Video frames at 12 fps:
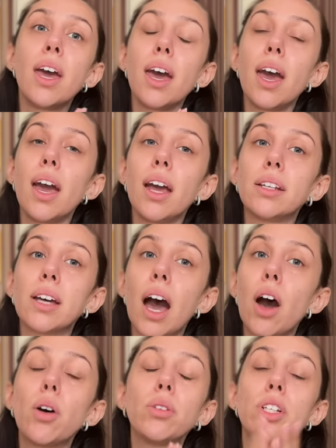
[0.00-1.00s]
and
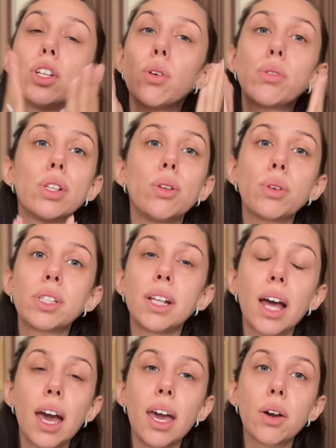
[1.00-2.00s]
how the nose looks
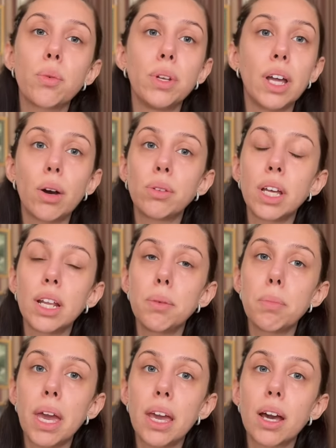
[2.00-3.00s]
like without any
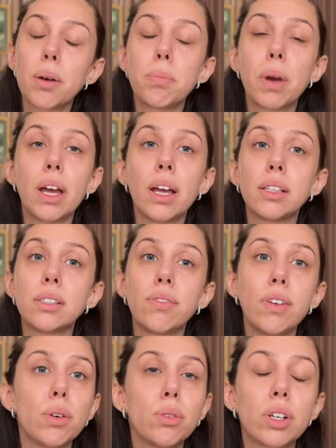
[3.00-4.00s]
makeup and
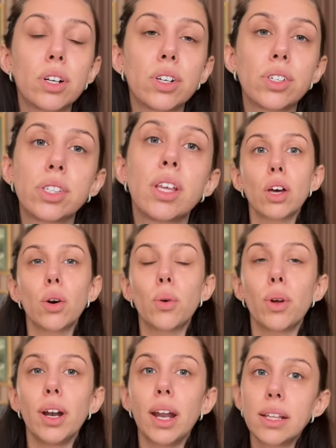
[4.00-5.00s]
filters.
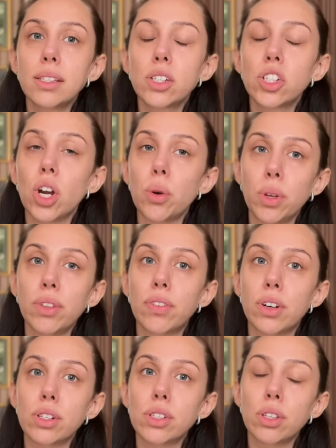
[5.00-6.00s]
So let's show it
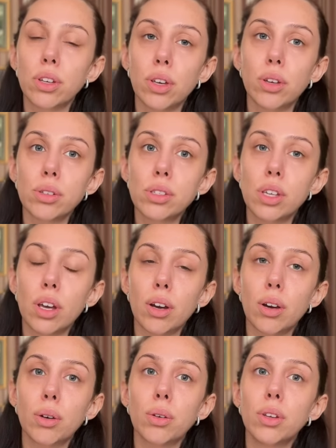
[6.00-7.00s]
first to you
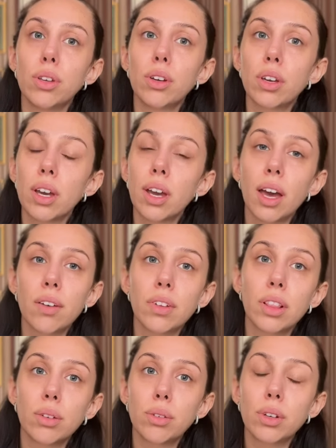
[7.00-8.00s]
so you can have a
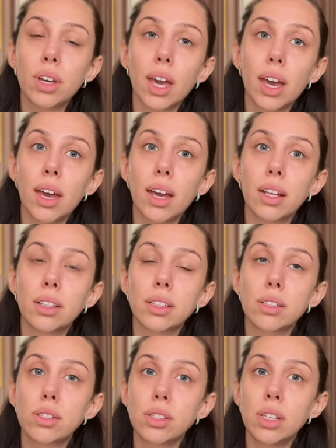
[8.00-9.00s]
look
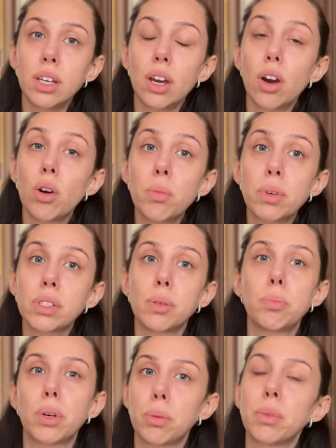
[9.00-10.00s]
and see almost the
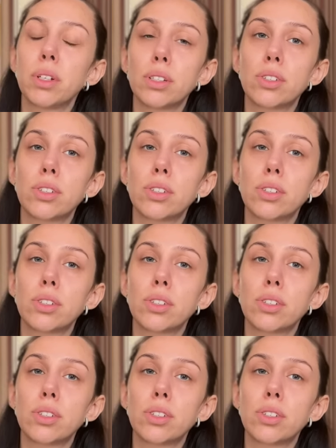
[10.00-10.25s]
permanent